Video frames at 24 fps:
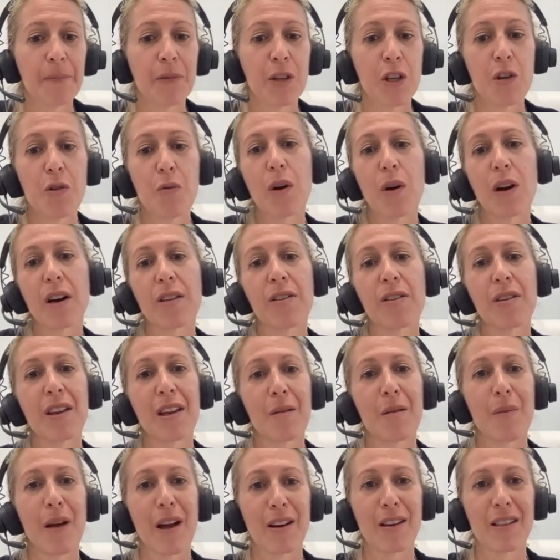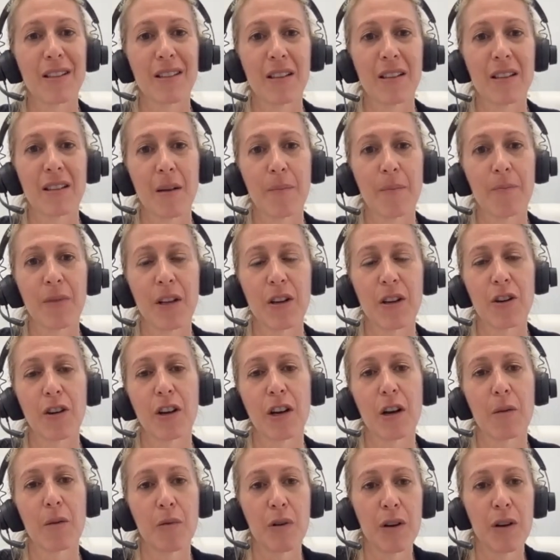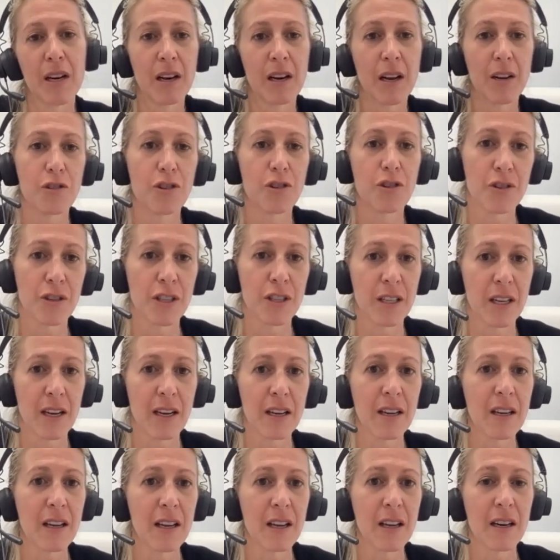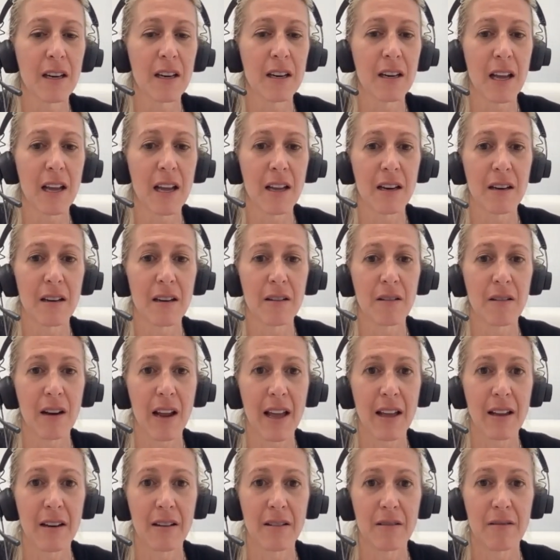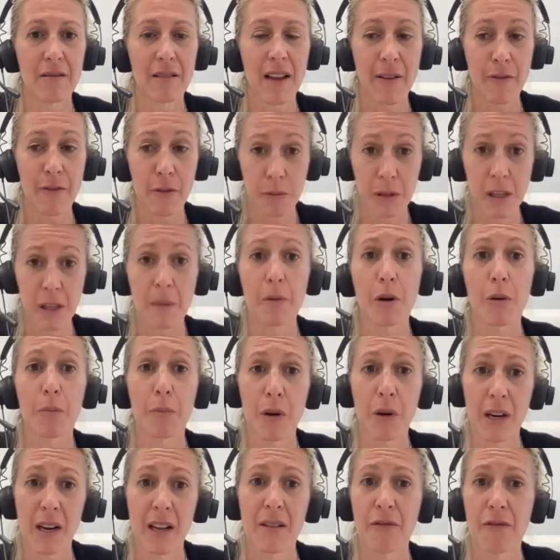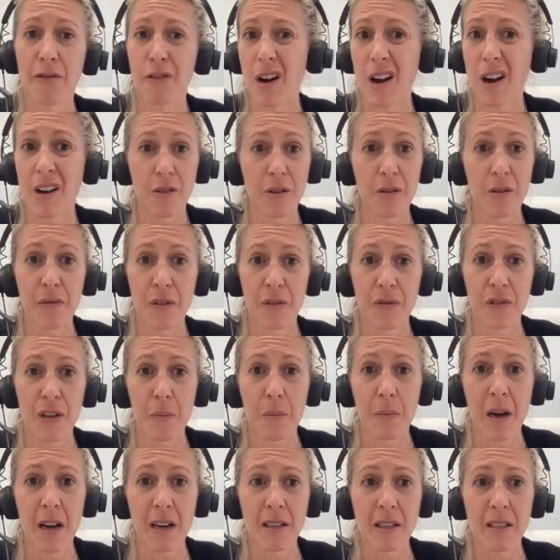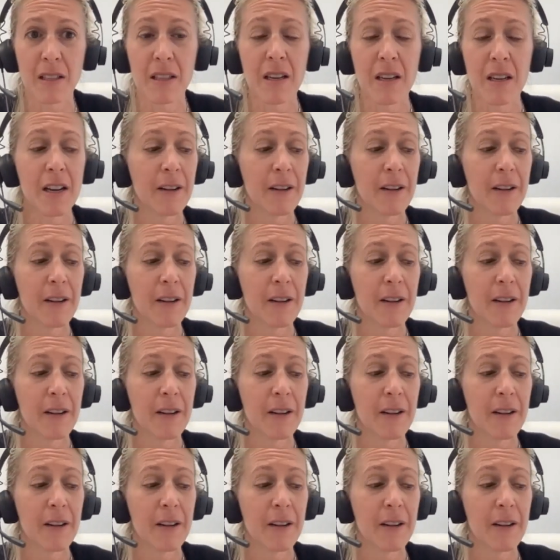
you want to think about is this something you're going to put in under your sink and, and, and have a plumber put in for 150 bucks?